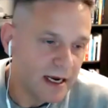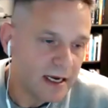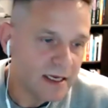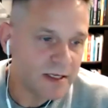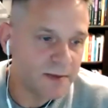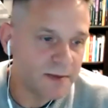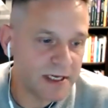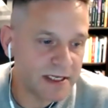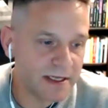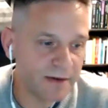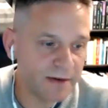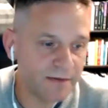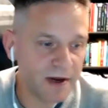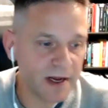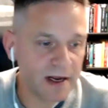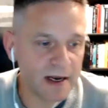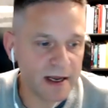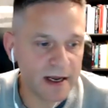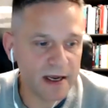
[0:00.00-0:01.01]

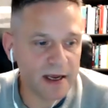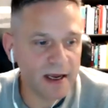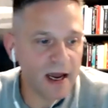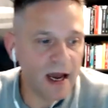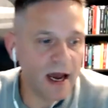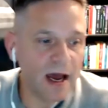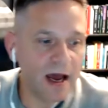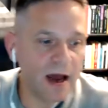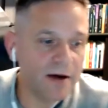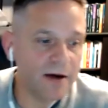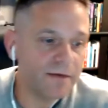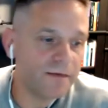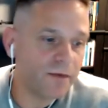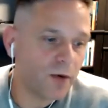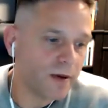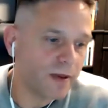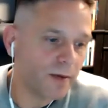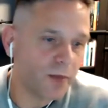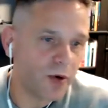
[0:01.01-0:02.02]
specifically uh,
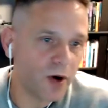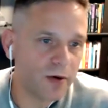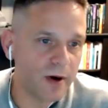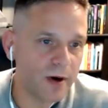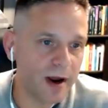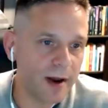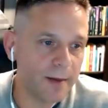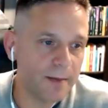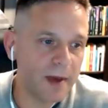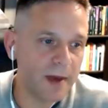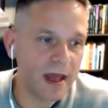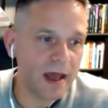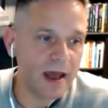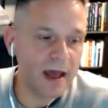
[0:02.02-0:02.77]
for the program.